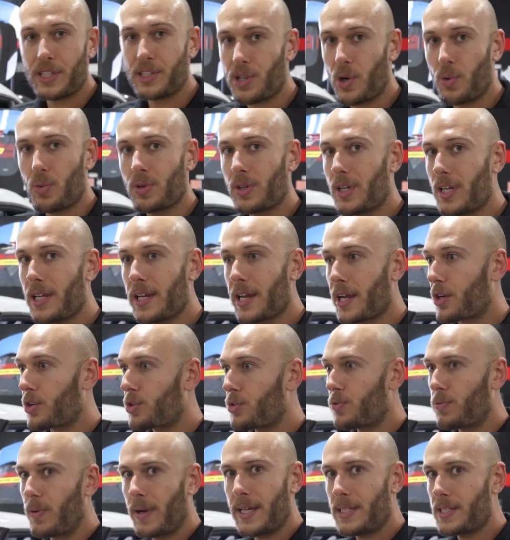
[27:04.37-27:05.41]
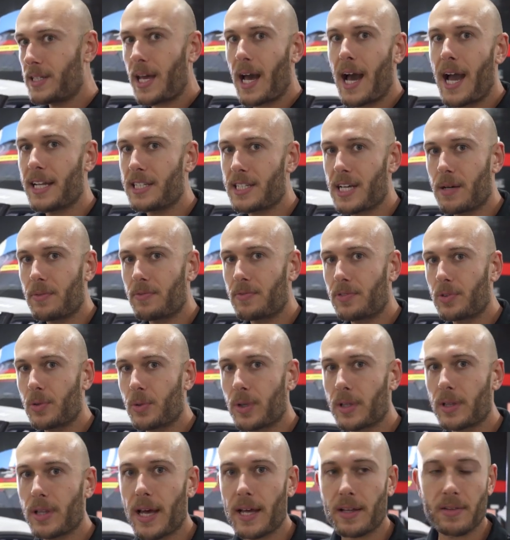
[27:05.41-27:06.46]
don't need a crazy high temp
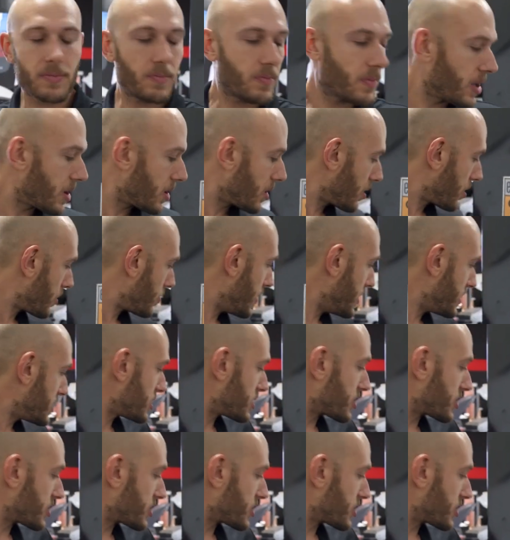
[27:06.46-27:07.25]
fluid. Like this